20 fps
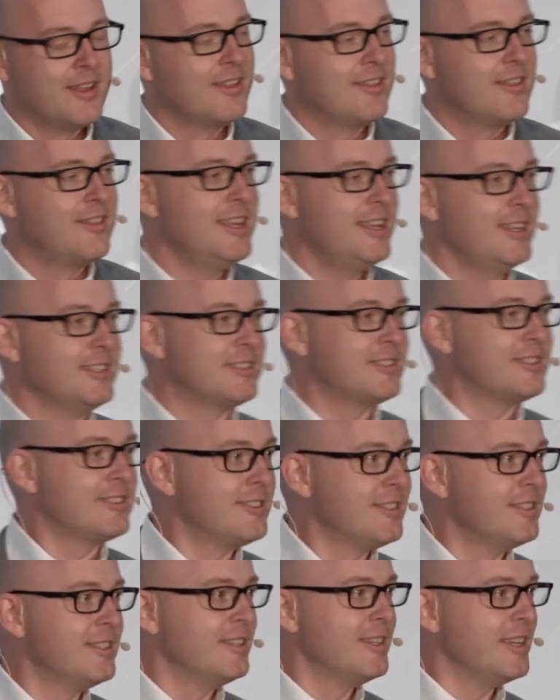This
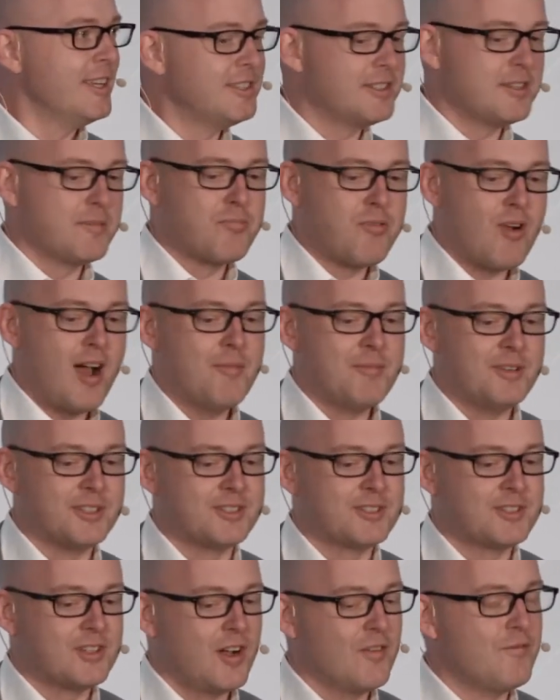is the
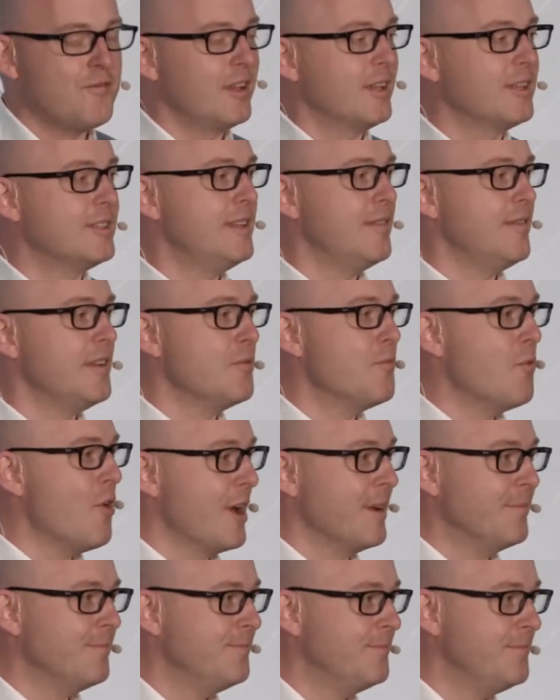promise of Relativity 1.